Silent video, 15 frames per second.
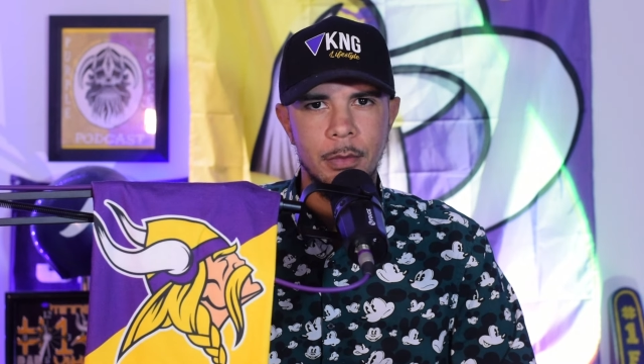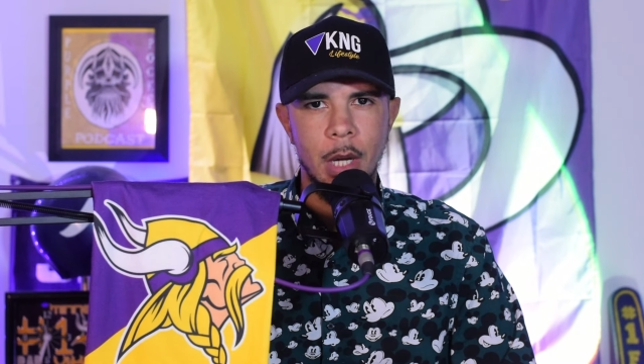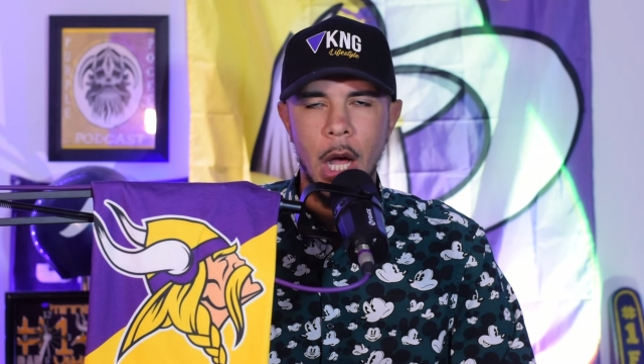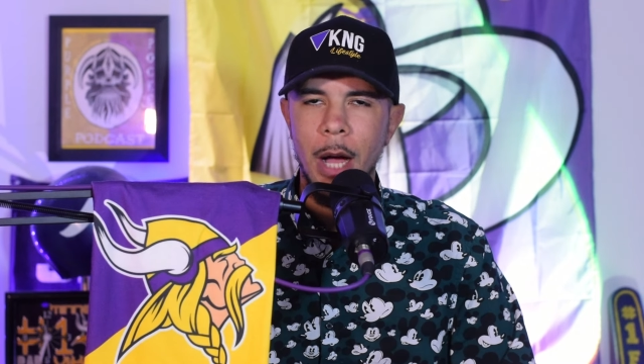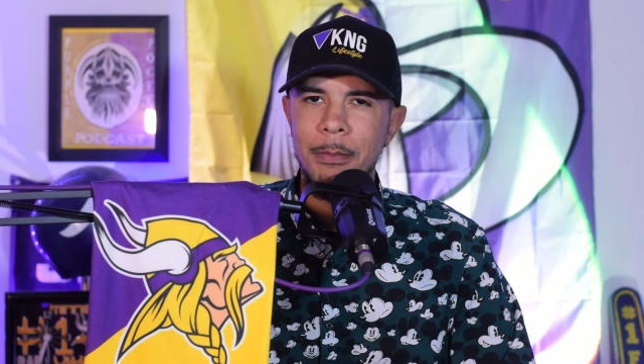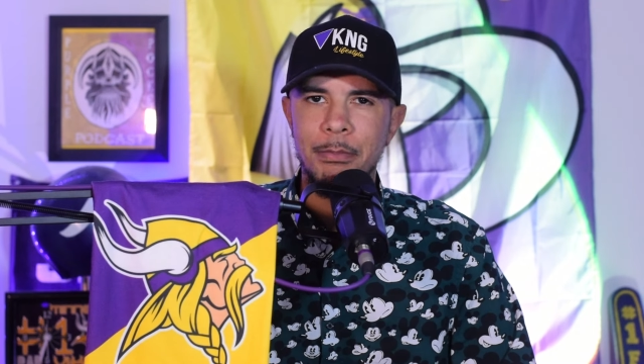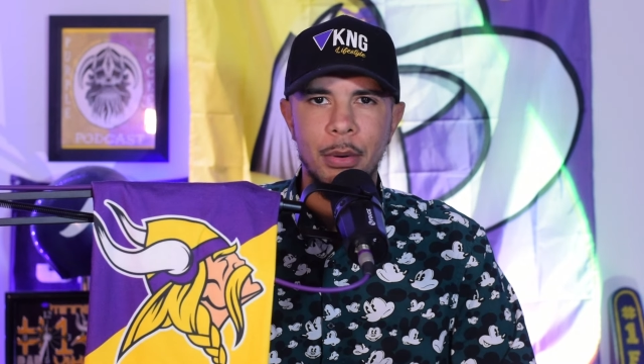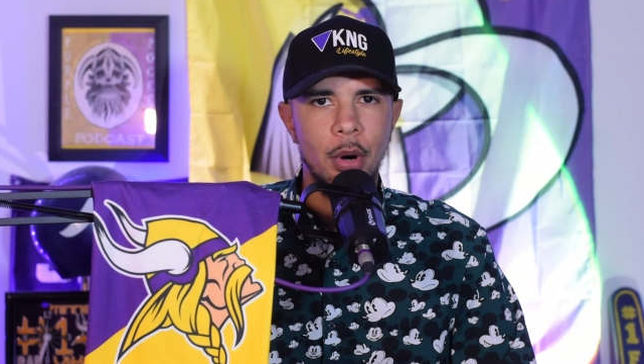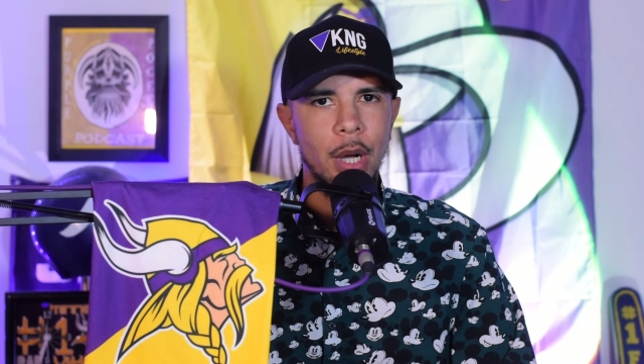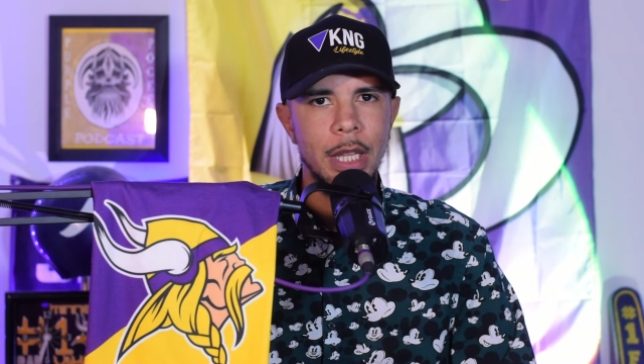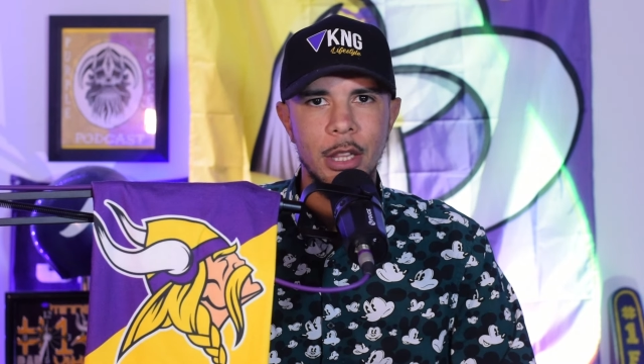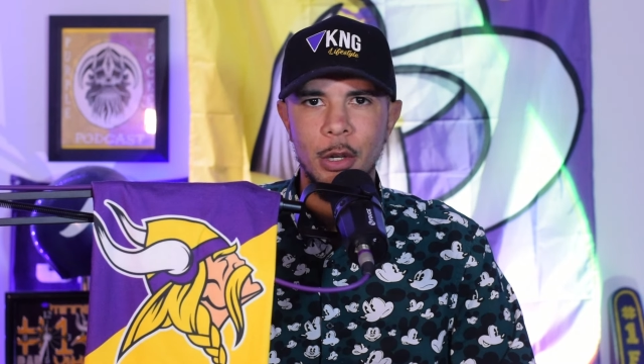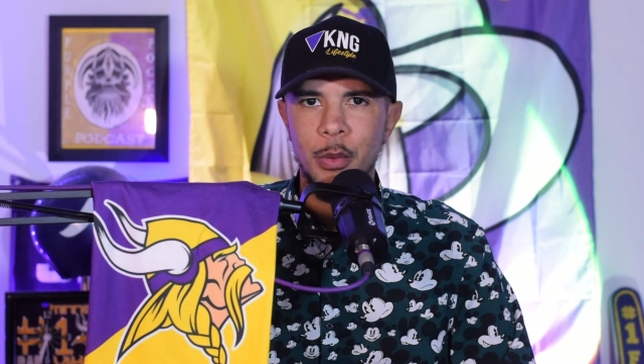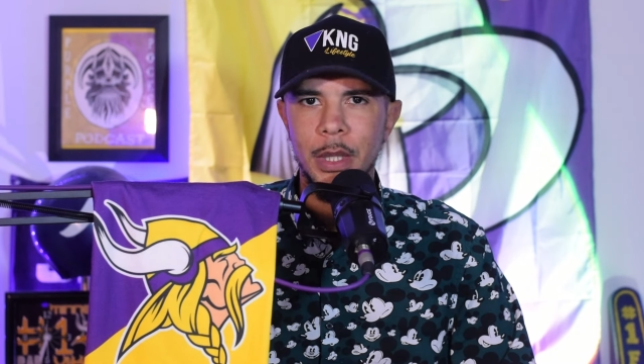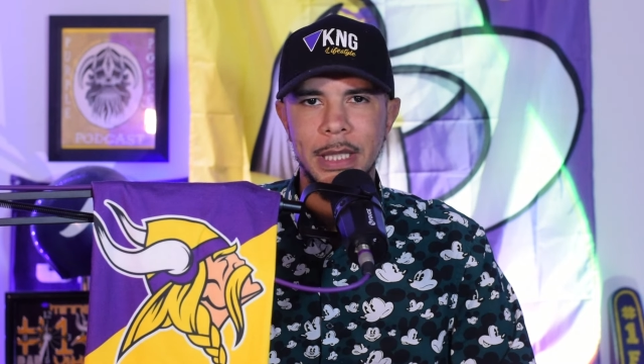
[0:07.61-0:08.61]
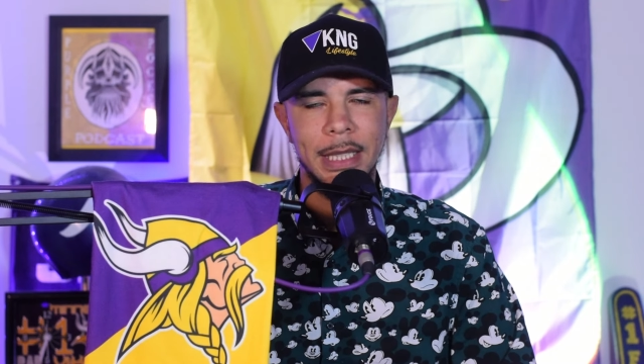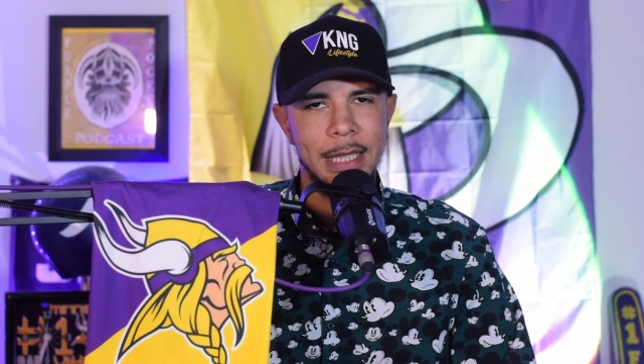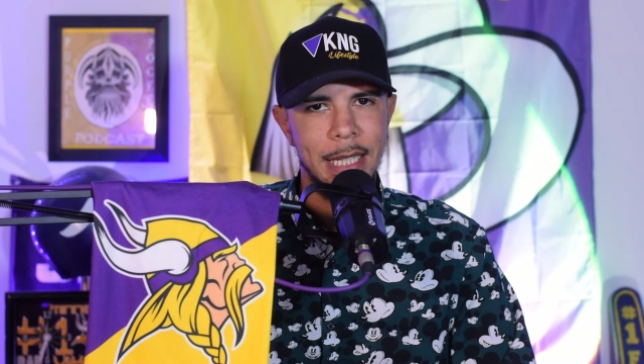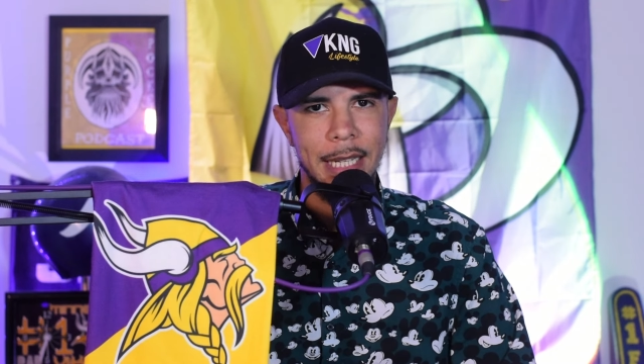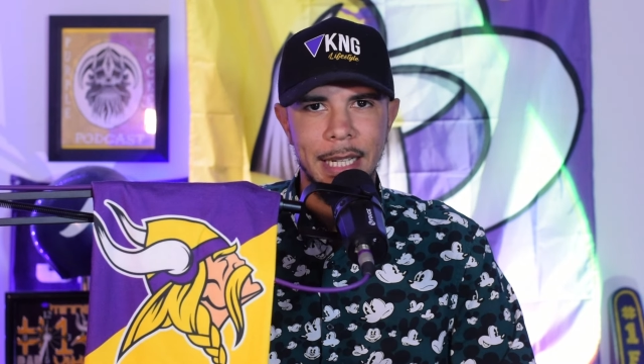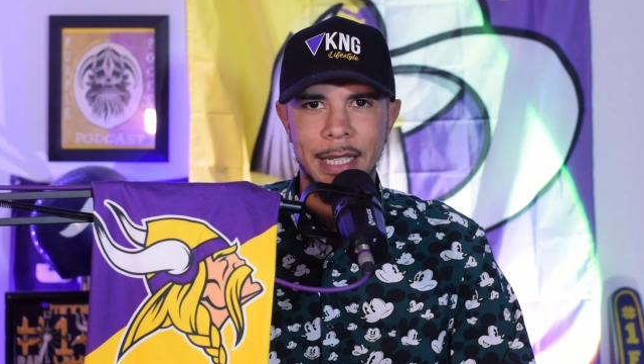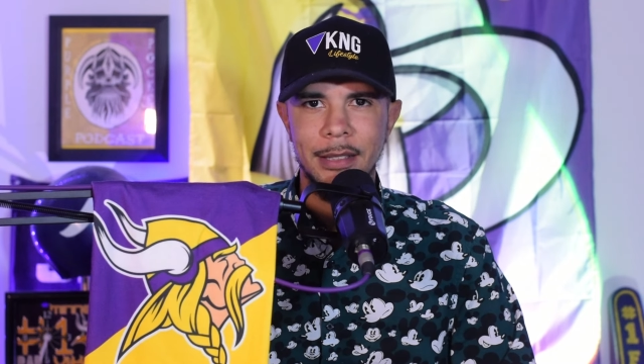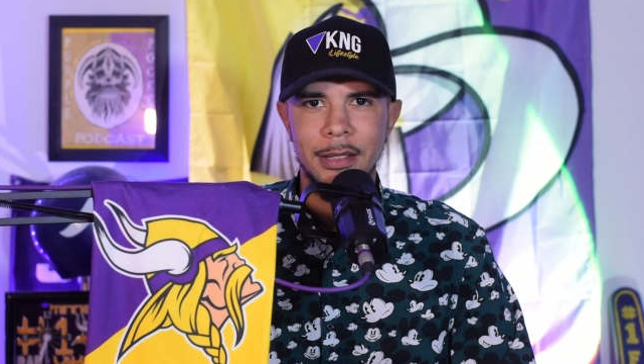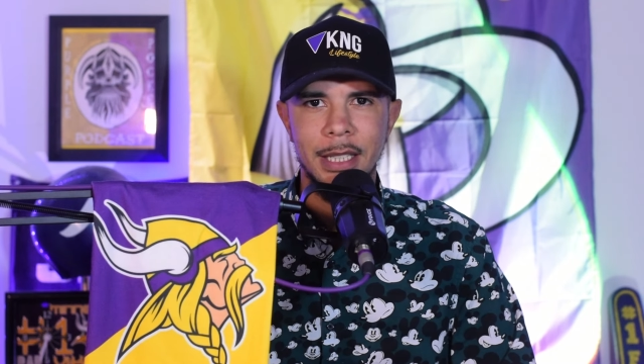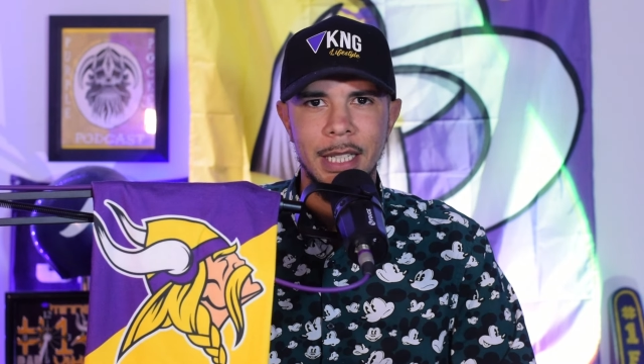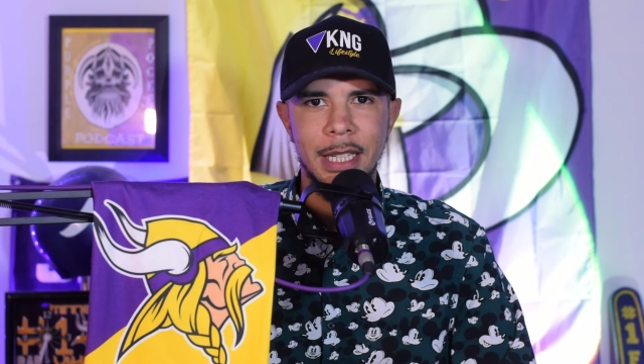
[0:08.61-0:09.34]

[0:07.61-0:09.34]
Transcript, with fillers: Our boy Lewis Cine.